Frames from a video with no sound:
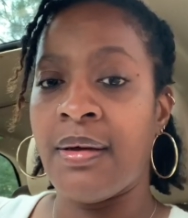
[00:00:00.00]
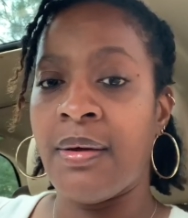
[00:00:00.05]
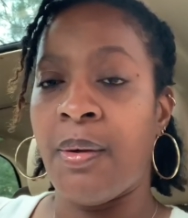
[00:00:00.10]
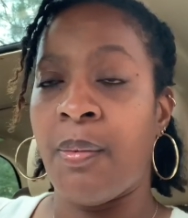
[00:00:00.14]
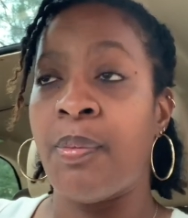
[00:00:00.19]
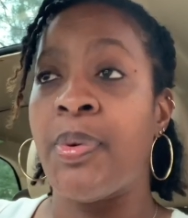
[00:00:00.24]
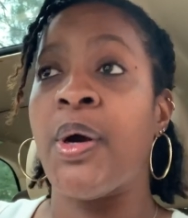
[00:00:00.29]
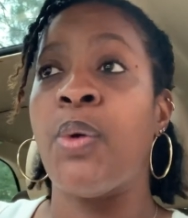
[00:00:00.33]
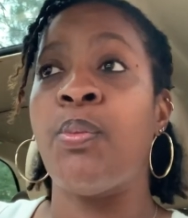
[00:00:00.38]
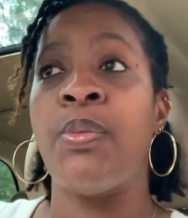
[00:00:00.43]

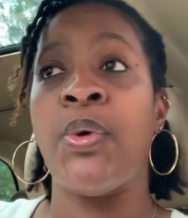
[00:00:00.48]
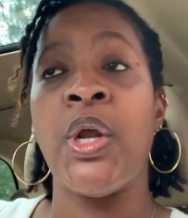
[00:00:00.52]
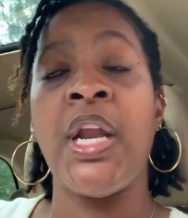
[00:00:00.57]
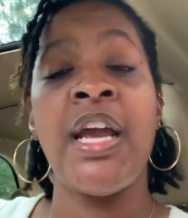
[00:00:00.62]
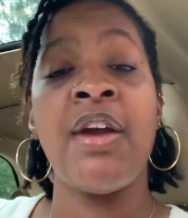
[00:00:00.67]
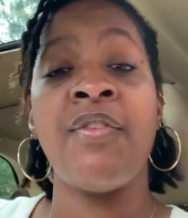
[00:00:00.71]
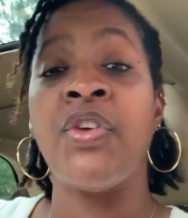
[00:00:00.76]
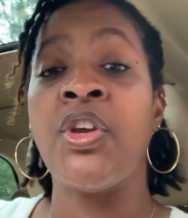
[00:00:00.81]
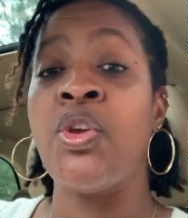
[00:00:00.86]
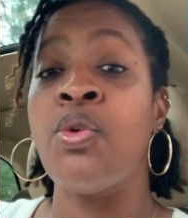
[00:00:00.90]
But
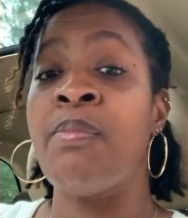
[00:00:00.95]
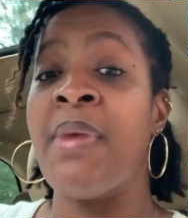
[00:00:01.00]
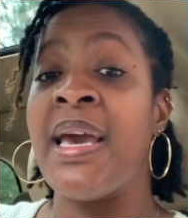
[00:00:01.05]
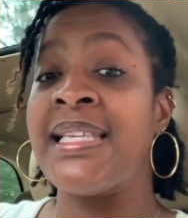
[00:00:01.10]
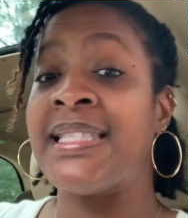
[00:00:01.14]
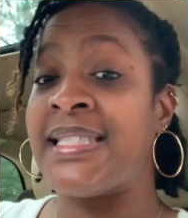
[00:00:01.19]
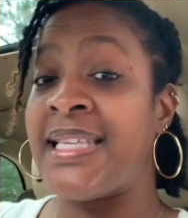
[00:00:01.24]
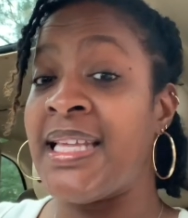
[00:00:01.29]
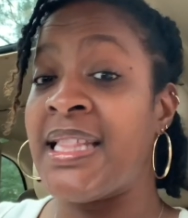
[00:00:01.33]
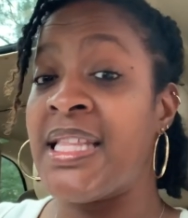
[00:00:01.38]
whenever you
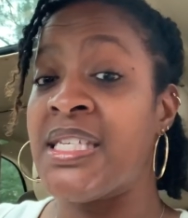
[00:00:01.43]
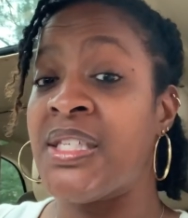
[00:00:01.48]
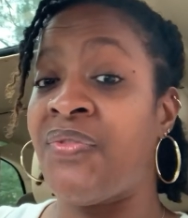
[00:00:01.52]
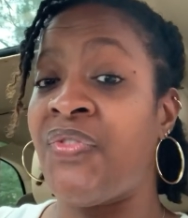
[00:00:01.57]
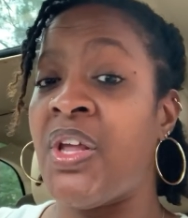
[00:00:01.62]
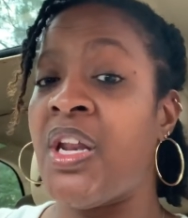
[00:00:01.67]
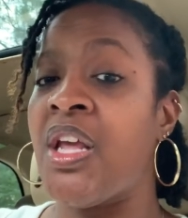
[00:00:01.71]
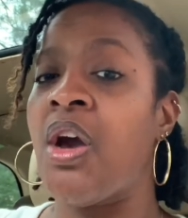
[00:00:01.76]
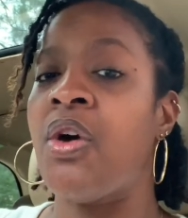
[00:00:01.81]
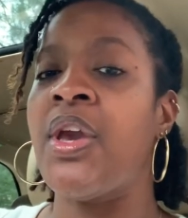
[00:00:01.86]
may see this
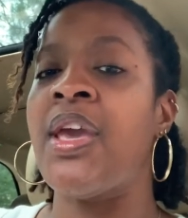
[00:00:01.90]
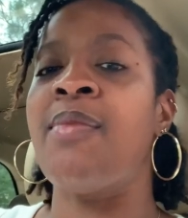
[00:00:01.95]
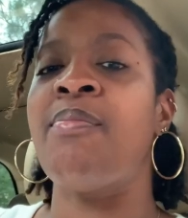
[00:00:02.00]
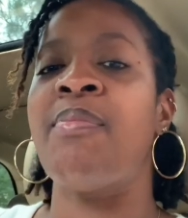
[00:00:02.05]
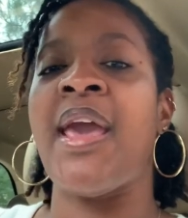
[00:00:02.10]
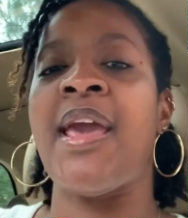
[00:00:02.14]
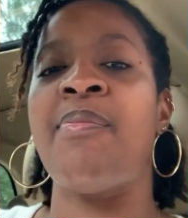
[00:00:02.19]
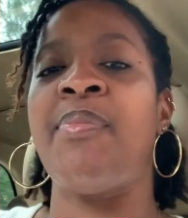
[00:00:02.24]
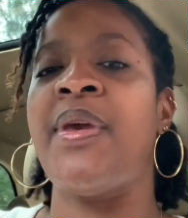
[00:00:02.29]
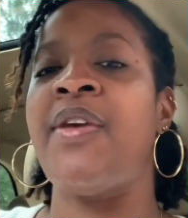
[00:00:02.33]
video, it
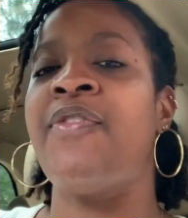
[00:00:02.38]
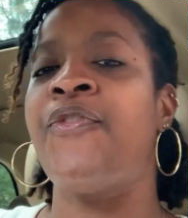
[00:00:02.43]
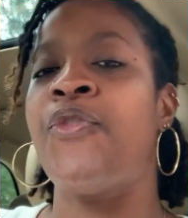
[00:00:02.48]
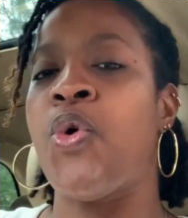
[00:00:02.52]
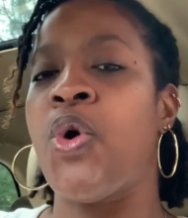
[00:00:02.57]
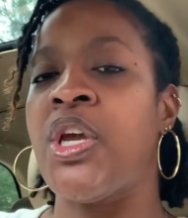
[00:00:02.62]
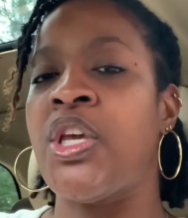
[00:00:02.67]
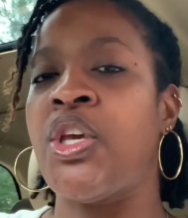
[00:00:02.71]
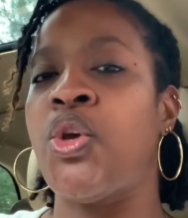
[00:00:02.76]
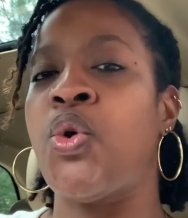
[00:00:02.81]
may be
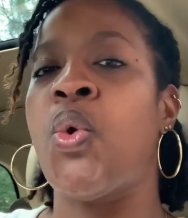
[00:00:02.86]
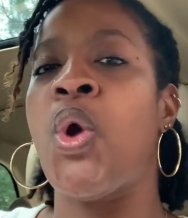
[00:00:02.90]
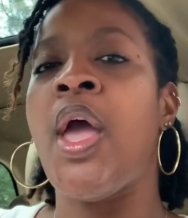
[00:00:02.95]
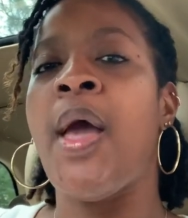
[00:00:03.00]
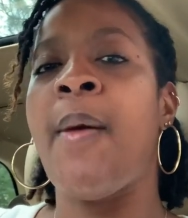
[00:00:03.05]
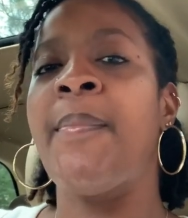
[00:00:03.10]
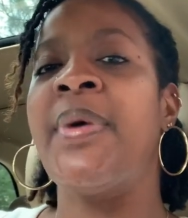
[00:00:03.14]
for you.